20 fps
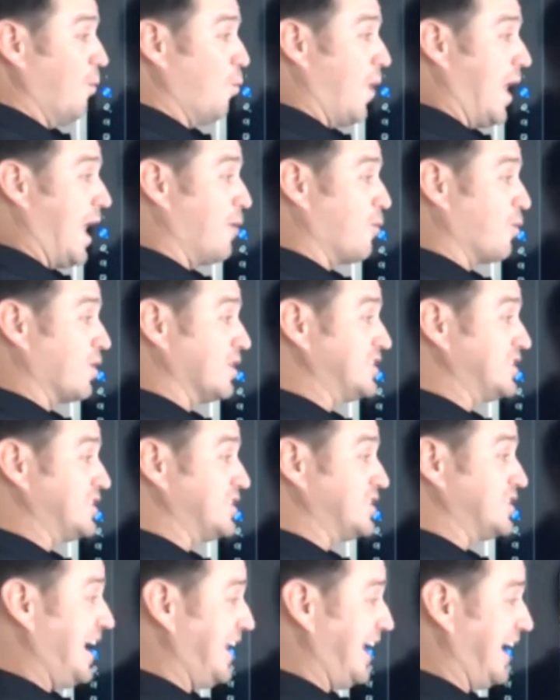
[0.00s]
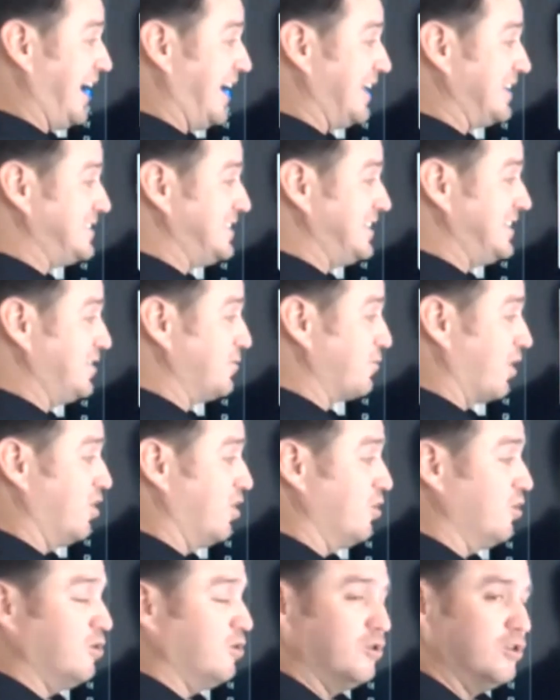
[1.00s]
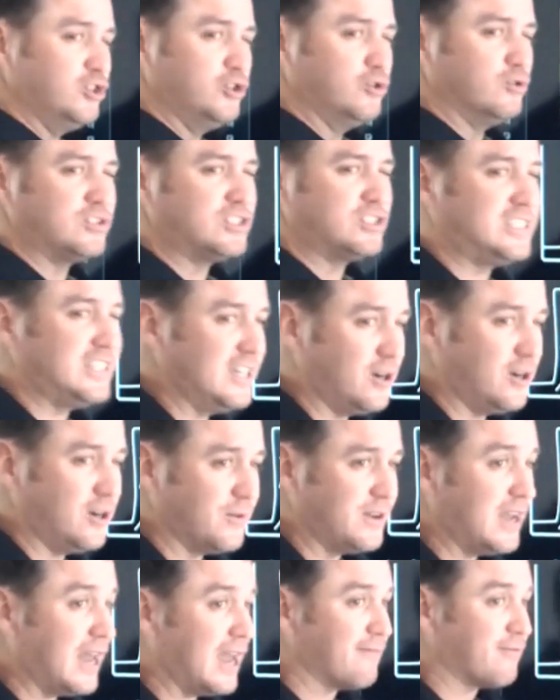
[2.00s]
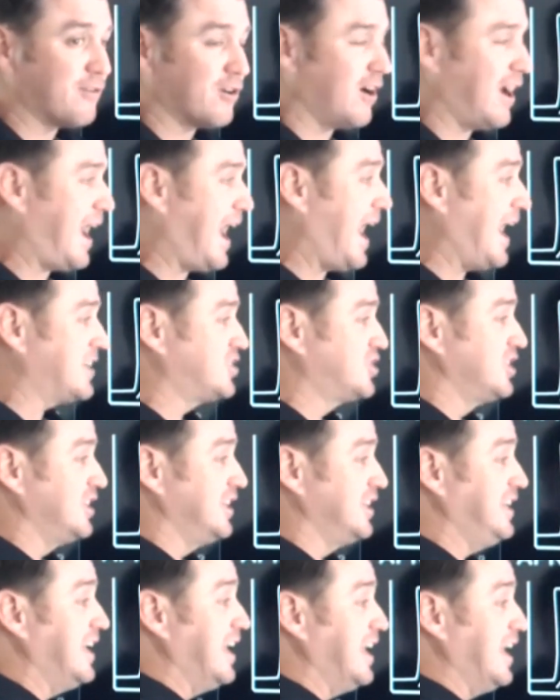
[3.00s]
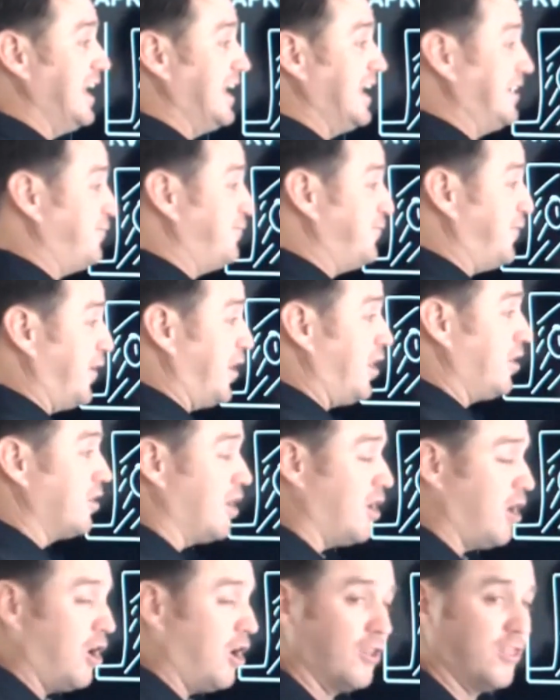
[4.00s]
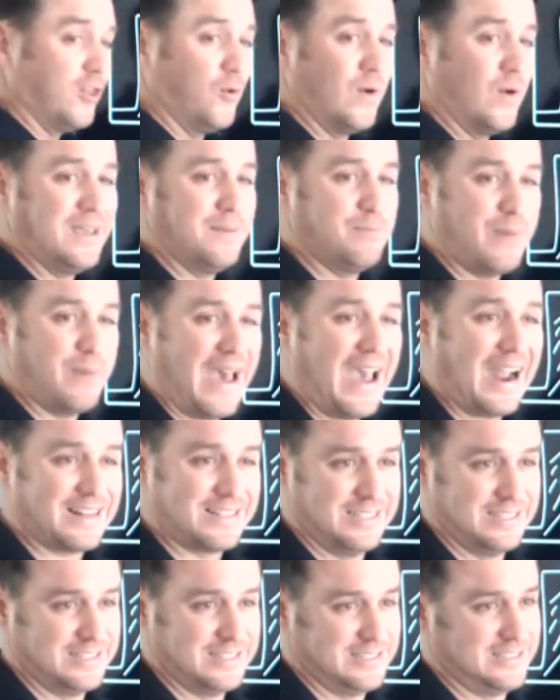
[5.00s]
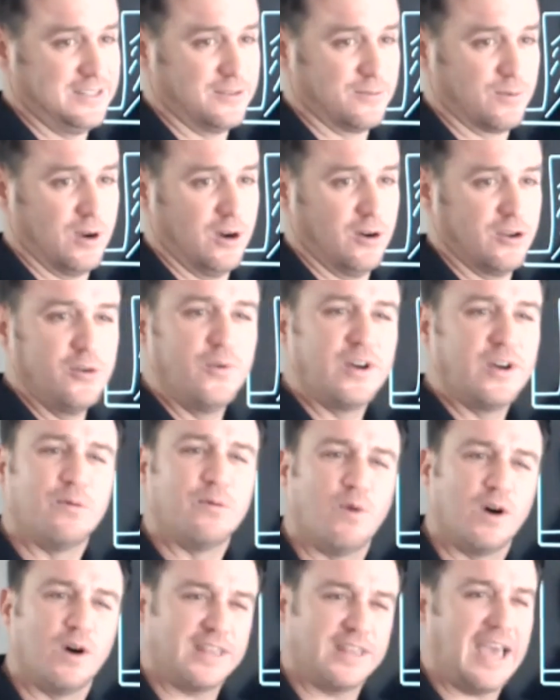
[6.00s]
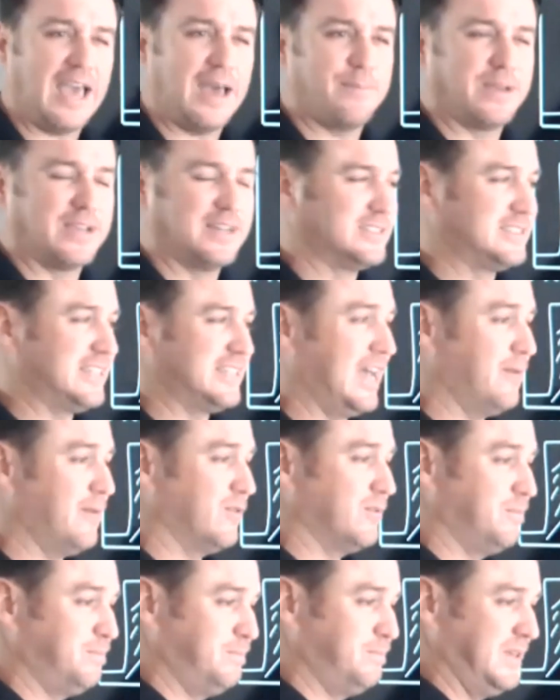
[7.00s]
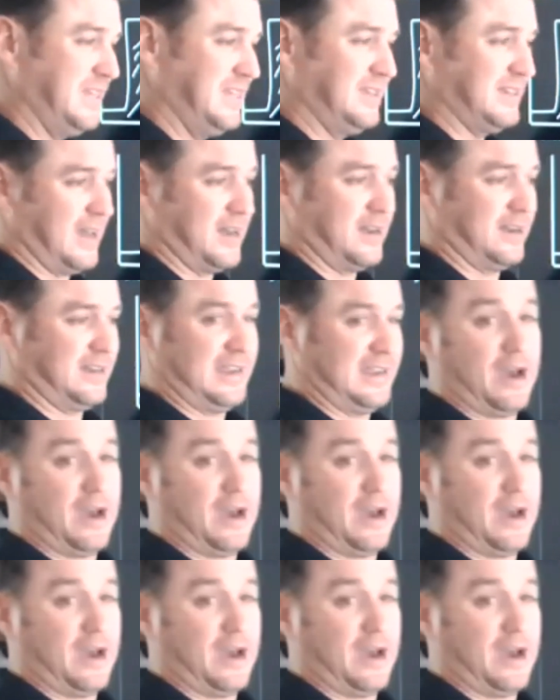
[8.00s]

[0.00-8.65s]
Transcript: while we're set at zero, you still never actually fall all the way back to zero. You wouldn't want that because that would be kind of